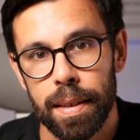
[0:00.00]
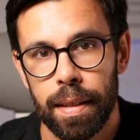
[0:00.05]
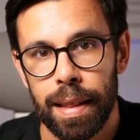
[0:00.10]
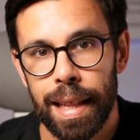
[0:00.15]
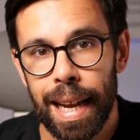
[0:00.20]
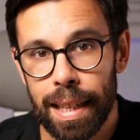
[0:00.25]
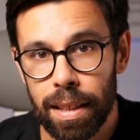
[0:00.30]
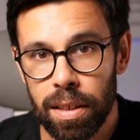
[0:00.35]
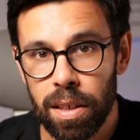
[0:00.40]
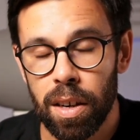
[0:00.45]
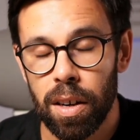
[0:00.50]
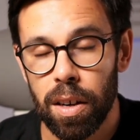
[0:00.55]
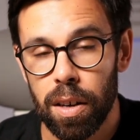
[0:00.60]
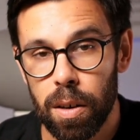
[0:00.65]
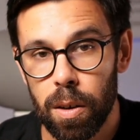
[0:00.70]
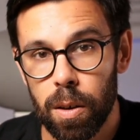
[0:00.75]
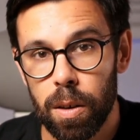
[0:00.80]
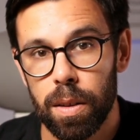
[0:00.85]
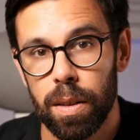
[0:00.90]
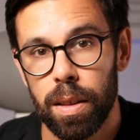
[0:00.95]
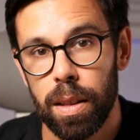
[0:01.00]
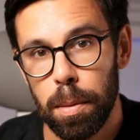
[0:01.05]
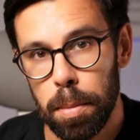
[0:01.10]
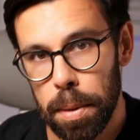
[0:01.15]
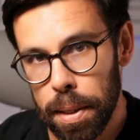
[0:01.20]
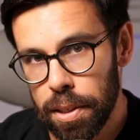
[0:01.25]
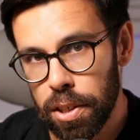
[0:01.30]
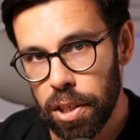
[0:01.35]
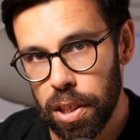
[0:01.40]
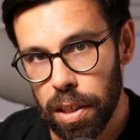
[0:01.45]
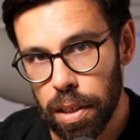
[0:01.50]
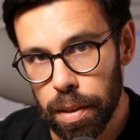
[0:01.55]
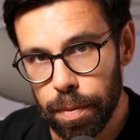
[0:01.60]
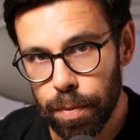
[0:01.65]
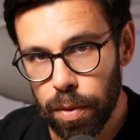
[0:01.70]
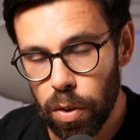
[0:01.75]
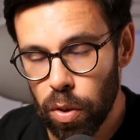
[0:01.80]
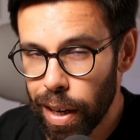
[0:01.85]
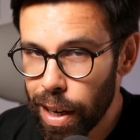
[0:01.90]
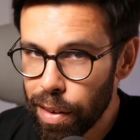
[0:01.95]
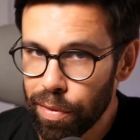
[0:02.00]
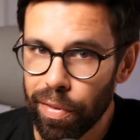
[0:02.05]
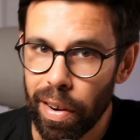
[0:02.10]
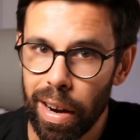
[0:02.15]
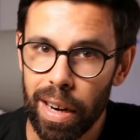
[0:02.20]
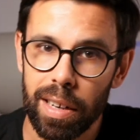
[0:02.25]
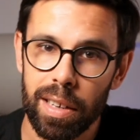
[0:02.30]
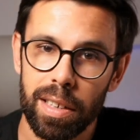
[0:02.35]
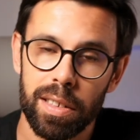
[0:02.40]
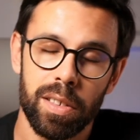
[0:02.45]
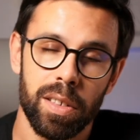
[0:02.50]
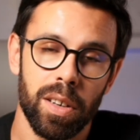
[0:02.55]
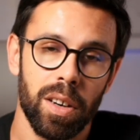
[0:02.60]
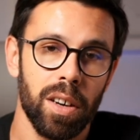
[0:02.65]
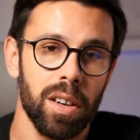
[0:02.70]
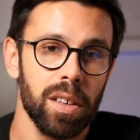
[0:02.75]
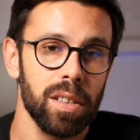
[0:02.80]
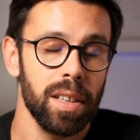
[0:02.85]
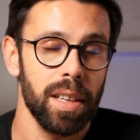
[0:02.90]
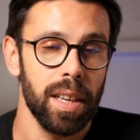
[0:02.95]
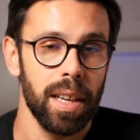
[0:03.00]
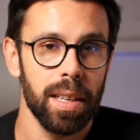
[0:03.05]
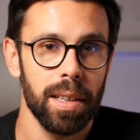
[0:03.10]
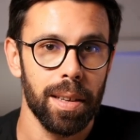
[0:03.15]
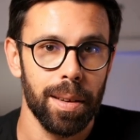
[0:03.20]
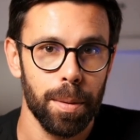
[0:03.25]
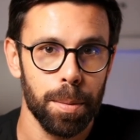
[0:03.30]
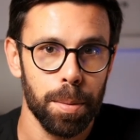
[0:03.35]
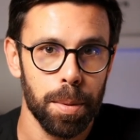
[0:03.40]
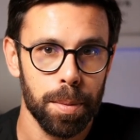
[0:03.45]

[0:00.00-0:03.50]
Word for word: NetCoreDBG. You can find it on GitHub.